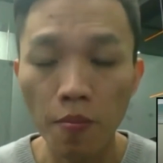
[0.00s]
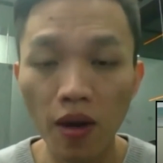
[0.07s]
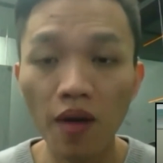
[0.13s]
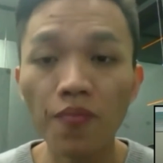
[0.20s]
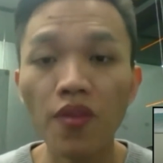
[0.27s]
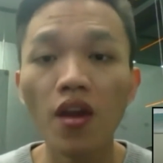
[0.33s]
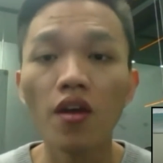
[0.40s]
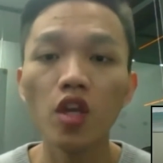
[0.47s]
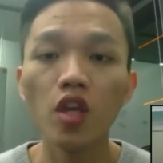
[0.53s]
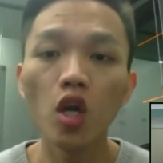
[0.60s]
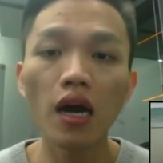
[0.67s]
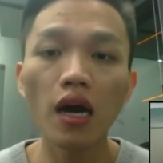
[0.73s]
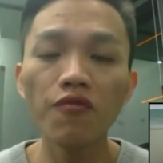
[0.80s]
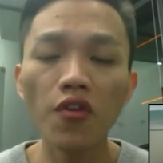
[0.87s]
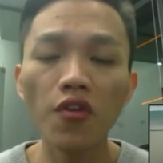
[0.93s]
But there
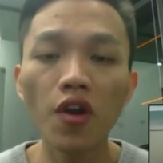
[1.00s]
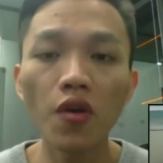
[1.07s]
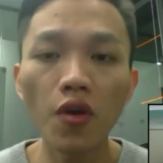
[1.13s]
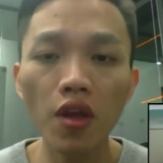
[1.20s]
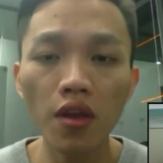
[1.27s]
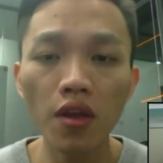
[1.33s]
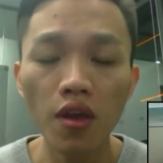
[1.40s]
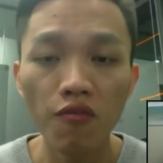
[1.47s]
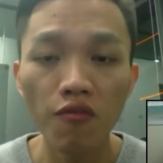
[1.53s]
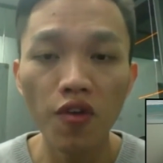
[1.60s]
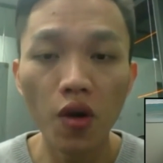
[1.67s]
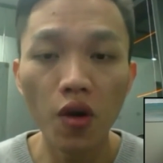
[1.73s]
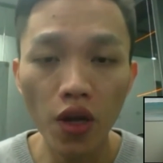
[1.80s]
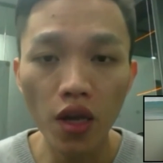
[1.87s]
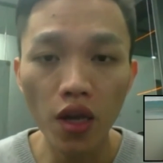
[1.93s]
are very,
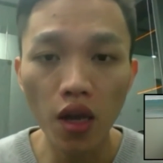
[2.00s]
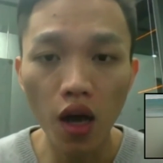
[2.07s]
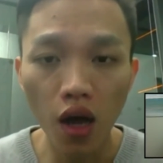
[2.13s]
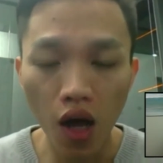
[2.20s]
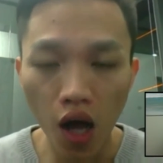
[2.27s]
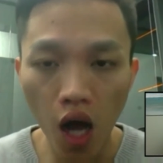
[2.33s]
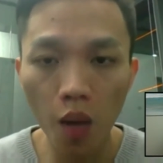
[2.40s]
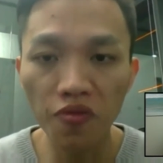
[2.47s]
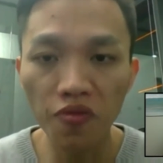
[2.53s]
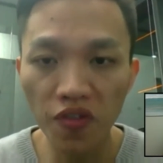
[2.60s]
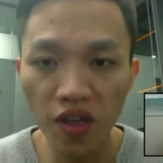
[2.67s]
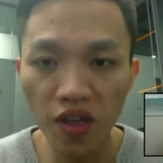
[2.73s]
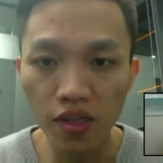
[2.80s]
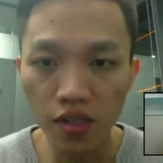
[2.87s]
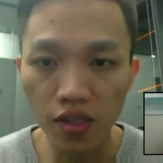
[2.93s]
very
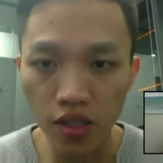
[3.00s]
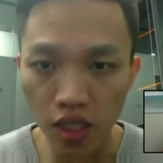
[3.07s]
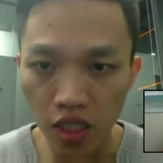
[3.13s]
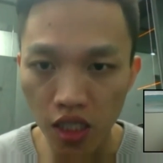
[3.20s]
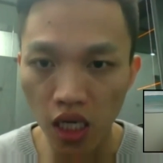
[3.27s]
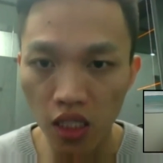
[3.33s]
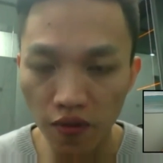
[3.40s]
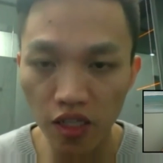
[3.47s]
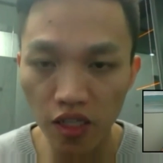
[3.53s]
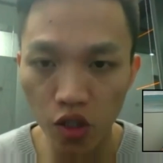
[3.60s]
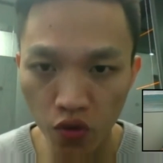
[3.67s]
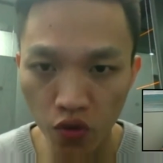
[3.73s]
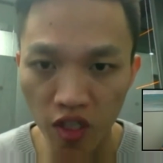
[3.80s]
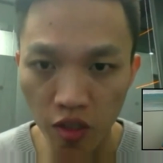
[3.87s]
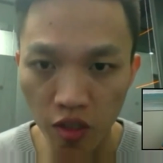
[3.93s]
obvious
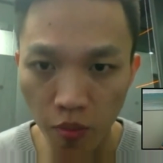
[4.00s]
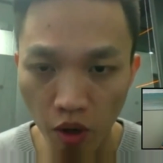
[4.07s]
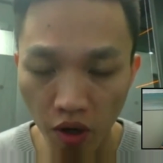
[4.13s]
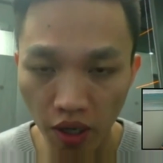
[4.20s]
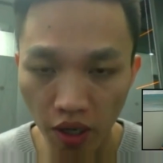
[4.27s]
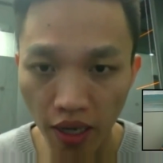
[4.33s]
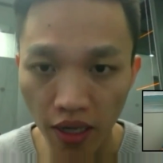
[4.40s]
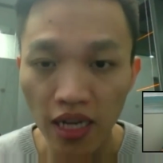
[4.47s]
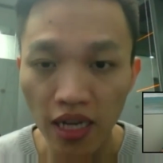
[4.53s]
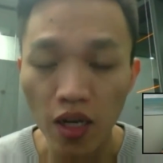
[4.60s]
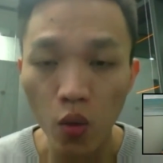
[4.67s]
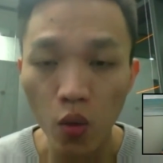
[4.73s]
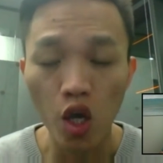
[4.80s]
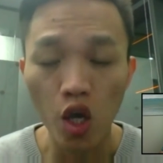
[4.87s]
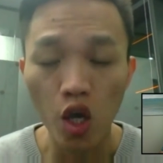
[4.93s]
disadvantage of this market,
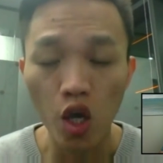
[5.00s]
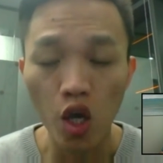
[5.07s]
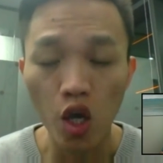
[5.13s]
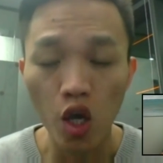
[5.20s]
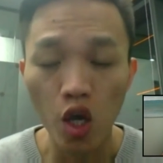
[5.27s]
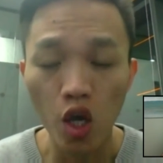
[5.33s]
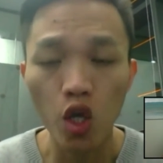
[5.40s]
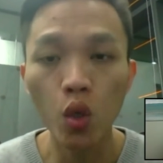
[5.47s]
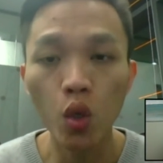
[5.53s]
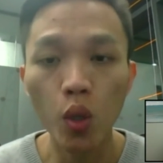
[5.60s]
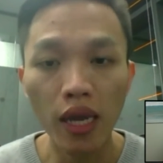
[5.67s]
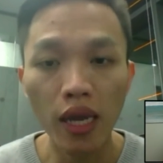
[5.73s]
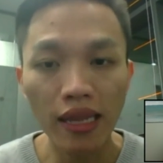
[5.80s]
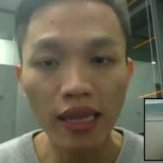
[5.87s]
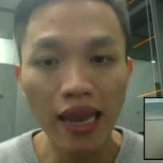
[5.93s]
which is you
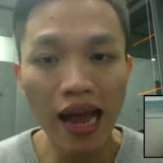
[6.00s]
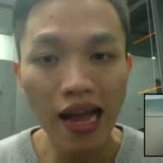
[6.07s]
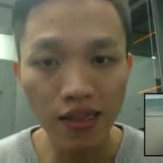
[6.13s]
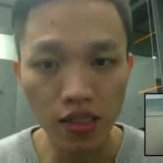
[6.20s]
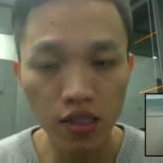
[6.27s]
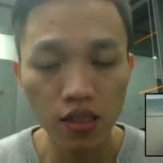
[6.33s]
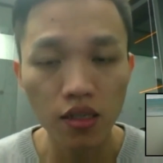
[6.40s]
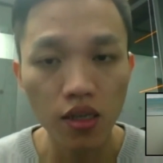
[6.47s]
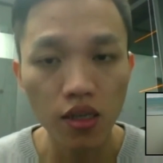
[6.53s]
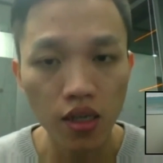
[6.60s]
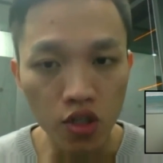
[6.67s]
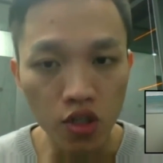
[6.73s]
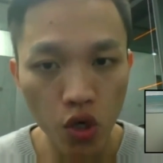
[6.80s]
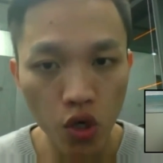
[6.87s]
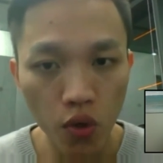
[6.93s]
cannot
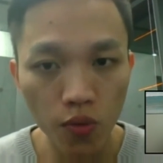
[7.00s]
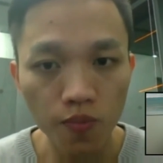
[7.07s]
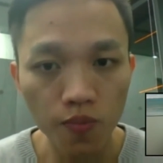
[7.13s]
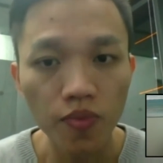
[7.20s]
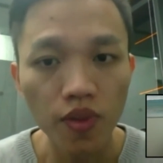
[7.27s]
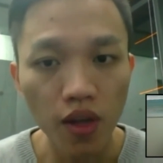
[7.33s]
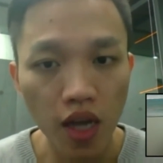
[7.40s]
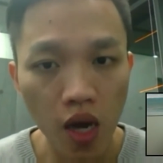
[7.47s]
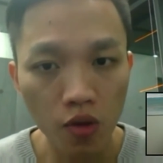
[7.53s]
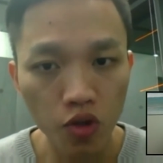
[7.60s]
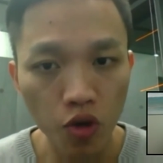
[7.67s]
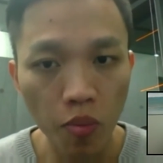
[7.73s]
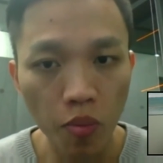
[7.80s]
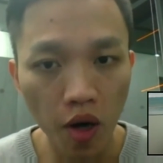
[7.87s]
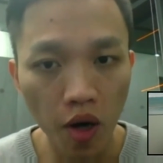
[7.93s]
control the
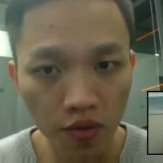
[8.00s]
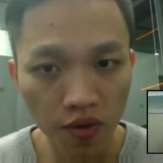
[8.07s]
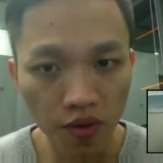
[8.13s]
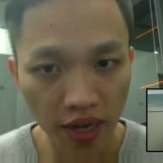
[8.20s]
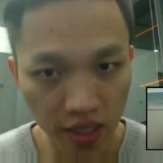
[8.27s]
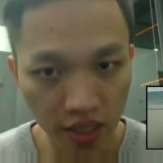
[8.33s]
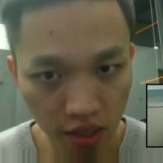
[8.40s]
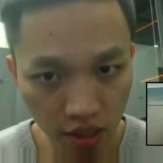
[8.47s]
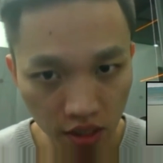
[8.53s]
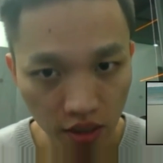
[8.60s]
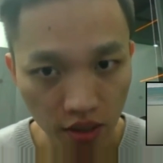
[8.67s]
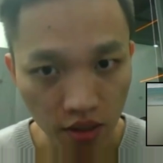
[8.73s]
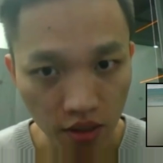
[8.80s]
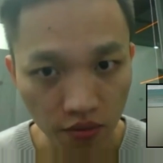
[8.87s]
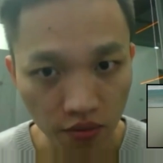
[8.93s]
counterparty
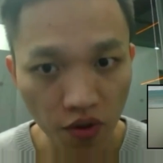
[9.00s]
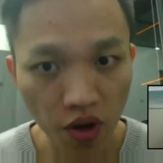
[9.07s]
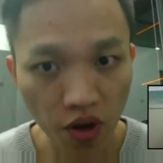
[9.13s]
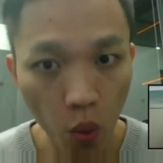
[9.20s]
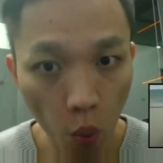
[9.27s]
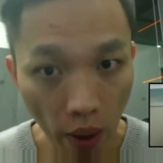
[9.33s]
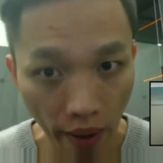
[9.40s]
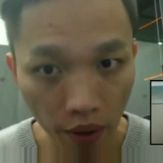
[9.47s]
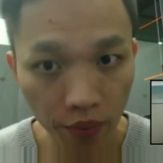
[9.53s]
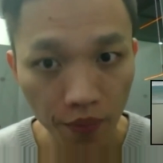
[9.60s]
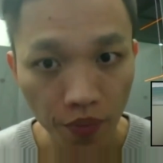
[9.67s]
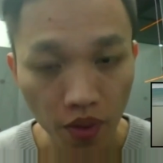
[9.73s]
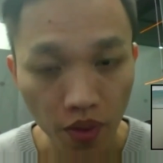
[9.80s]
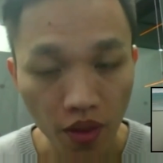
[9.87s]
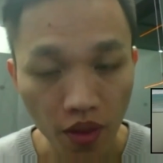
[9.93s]
risk very well.
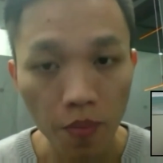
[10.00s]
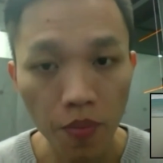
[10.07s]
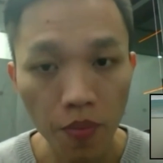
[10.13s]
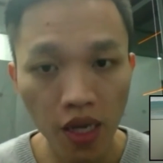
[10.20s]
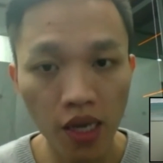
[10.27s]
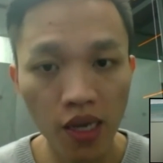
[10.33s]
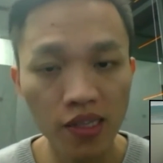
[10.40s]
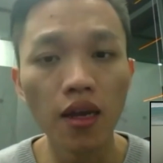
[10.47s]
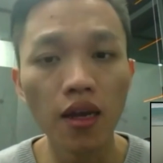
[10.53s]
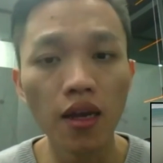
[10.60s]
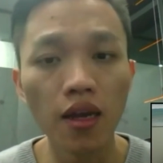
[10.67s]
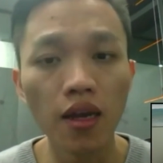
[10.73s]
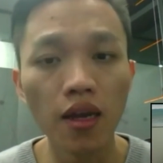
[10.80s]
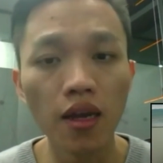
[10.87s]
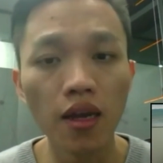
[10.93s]
because
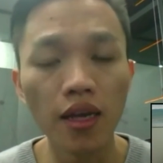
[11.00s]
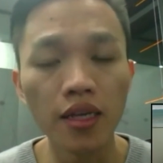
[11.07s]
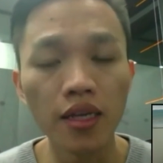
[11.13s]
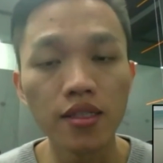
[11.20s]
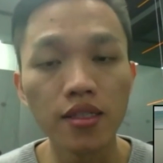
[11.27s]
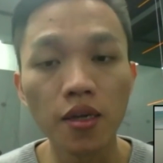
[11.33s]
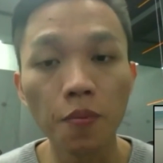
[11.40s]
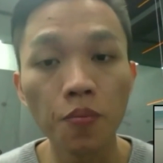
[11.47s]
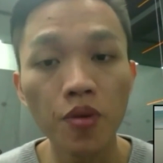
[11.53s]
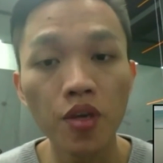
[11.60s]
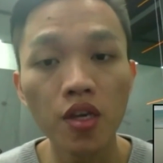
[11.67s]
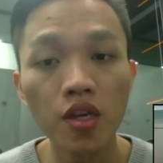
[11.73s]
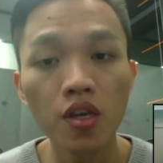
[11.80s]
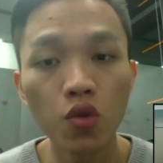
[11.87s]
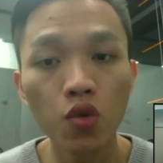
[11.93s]
it's a
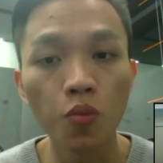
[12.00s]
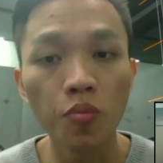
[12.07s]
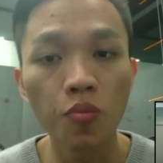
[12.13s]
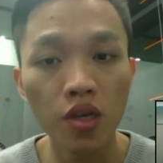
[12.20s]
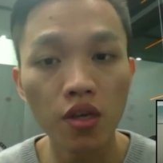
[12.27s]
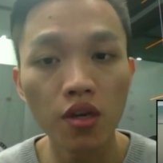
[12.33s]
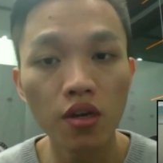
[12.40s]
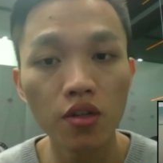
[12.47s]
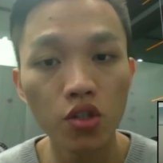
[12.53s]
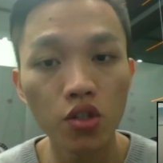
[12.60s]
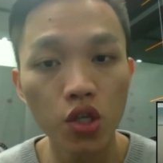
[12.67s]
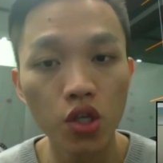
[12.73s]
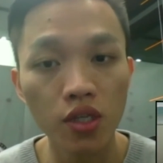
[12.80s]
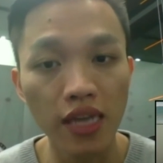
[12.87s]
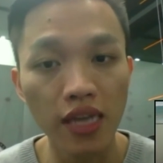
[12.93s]
peer-to-peer
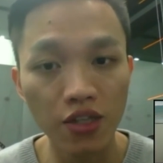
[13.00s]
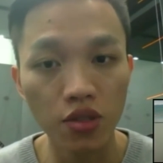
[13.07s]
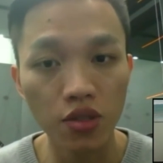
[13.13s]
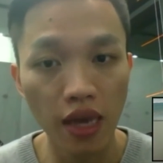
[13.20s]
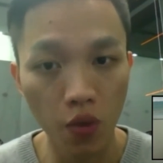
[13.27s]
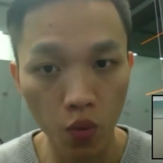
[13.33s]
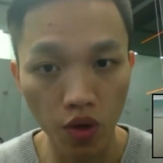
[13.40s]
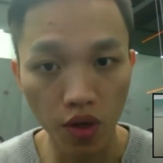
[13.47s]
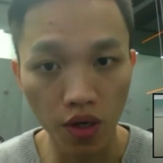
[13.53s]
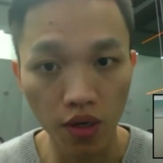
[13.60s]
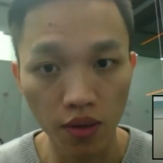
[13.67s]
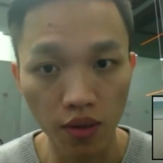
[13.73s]
transaction network.